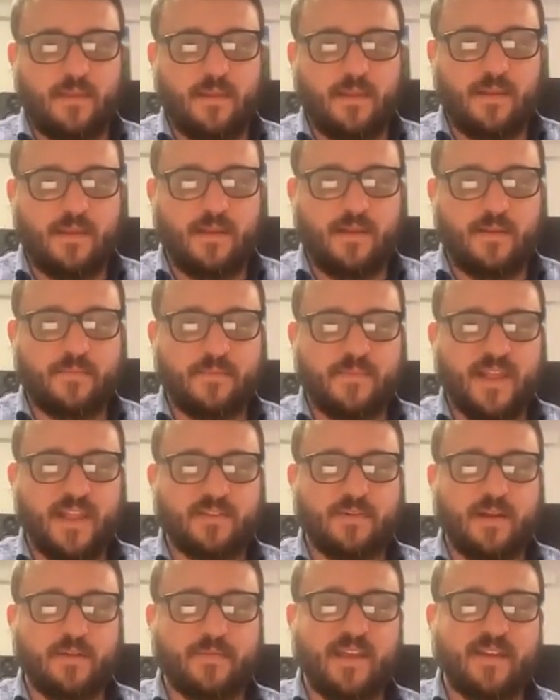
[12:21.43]
That's
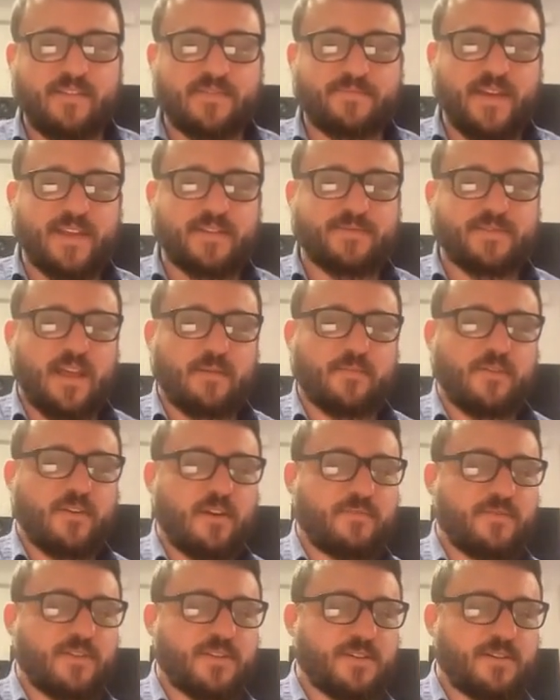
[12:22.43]
why we have space-time
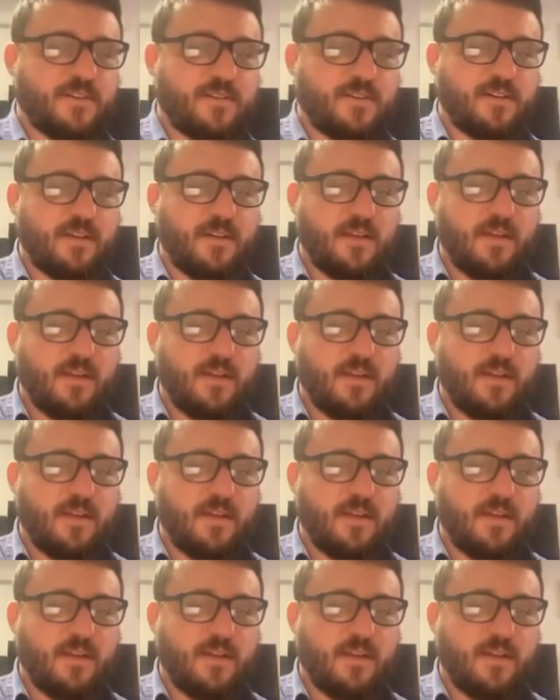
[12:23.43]
curvature.